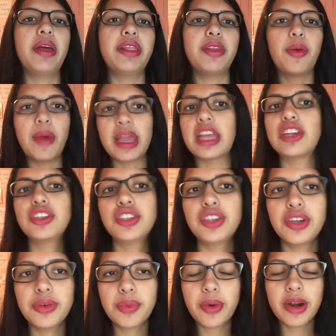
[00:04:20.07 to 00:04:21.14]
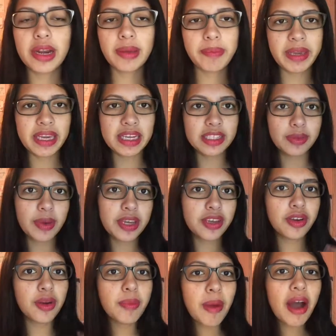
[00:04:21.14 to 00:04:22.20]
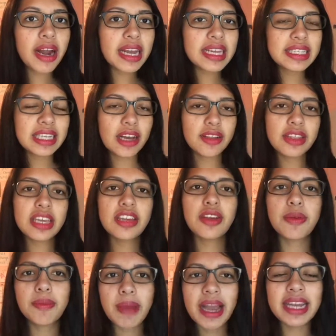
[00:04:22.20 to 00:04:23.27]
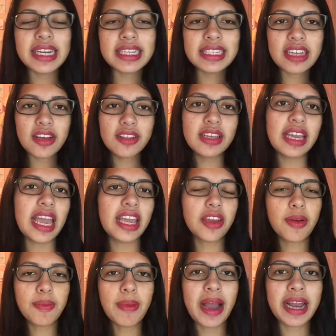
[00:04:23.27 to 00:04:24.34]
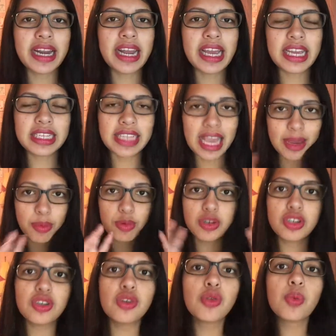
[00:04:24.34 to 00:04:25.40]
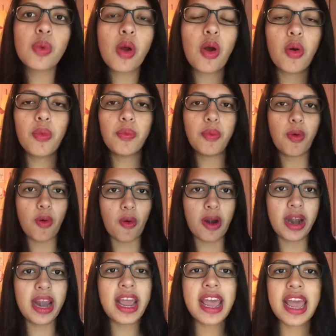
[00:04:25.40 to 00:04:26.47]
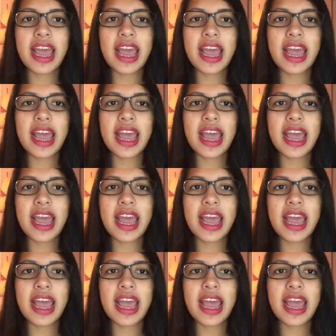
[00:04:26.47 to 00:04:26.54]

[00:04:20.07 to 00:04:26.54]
the way it should work, because when your body is healthy, your mind is healthy, and your mind is able to grow more.